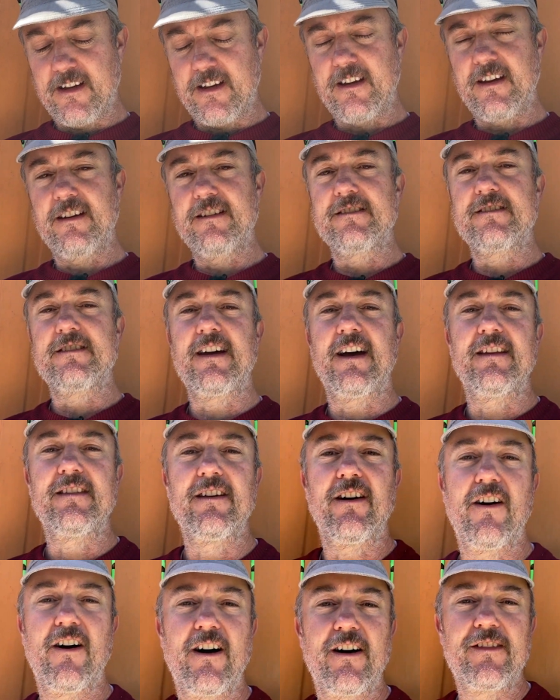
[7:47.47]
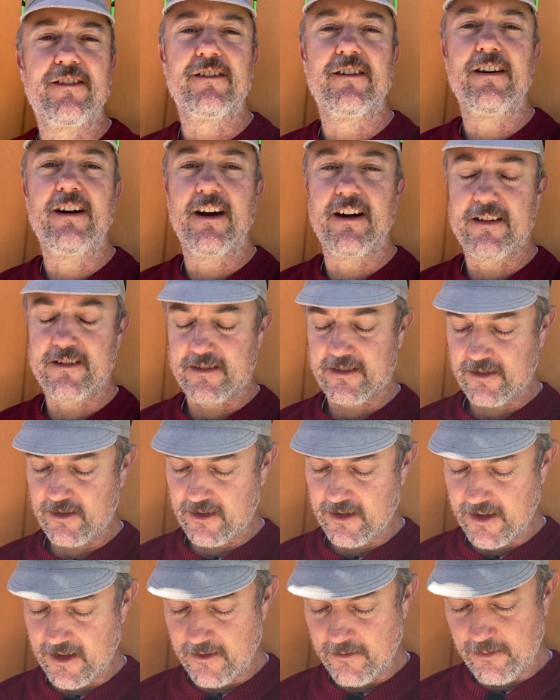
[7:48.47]
is that the author has
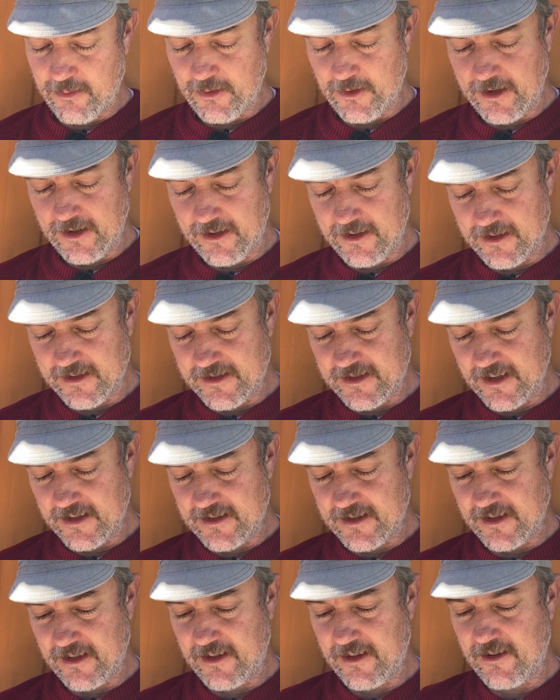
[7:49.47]
a pretty good sense of